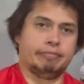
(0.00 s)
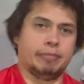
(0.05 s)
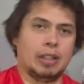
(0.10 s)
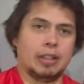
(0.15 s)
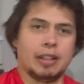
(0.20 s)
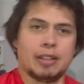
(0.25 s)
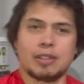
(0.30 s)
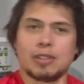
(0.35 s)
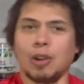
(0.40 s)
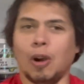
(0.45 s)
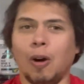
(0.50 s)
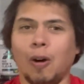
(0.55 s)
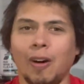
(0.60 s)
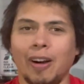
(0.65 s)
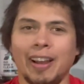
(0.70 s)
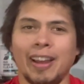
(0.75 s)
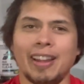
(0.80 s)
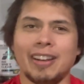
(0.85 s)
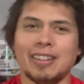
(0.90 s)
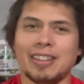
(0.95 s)
Let's go
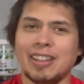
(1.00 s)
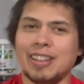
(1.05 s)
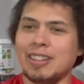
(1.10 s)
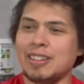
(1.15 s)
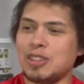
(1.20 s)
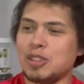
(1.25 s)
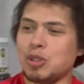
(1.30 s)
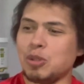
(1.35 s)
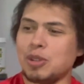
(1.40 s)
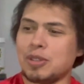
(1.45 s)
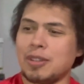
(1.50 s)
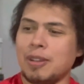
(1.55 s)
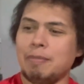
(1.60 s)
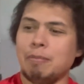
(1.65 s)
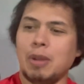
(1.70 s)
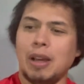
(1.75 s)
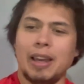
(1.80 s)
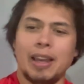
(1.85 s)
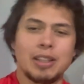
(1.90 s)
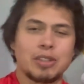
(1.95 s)
ahead and get into this
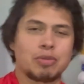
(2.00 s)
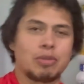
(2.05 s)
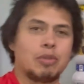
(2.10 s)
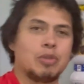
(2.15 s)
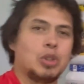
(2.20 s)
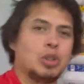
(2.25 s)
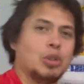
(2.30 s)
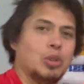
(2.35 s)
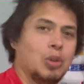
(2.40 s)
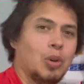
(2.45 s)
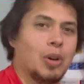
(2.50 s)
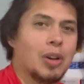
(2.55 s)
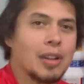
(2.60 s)
unbiased review.